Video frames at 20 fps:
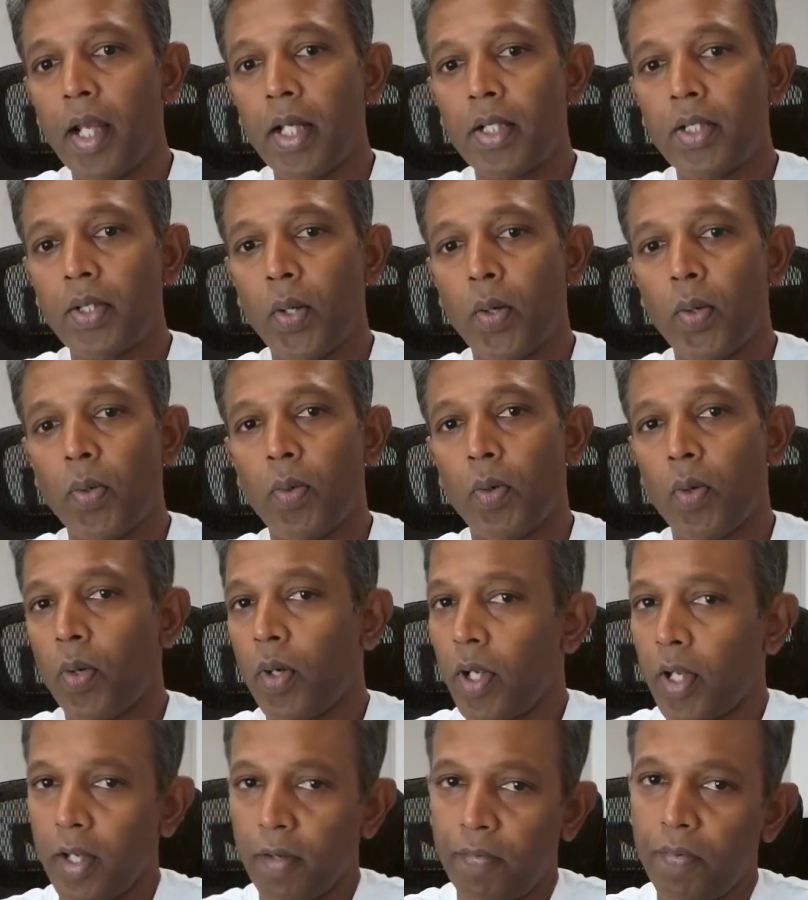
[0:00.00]
So
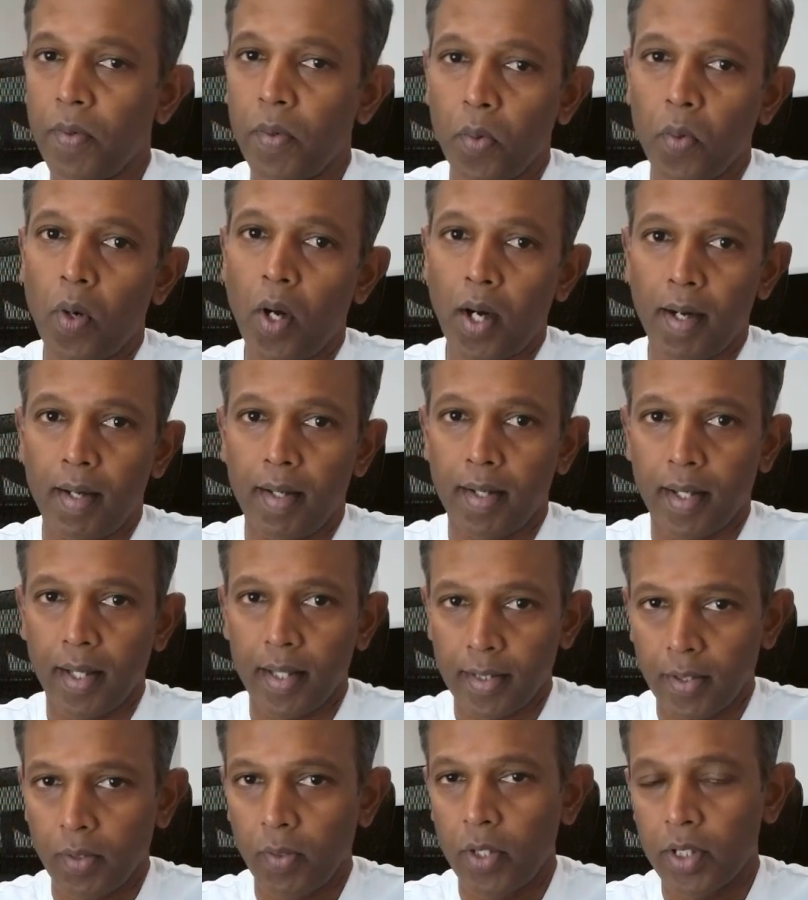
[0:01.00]
if you are
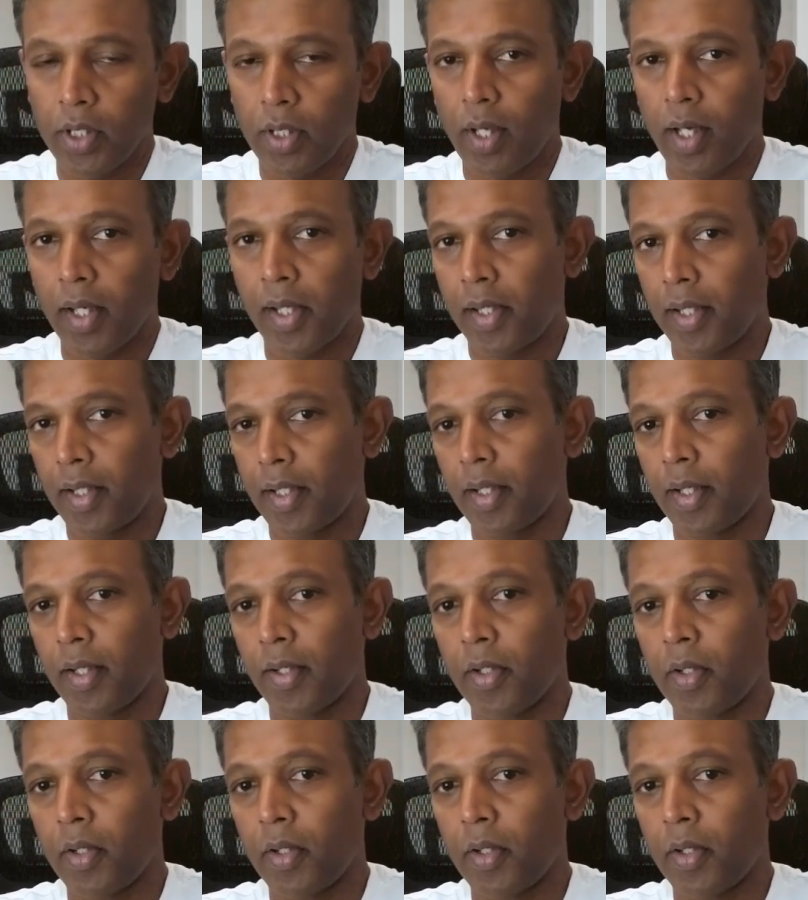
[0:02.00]
a solution architect, uh,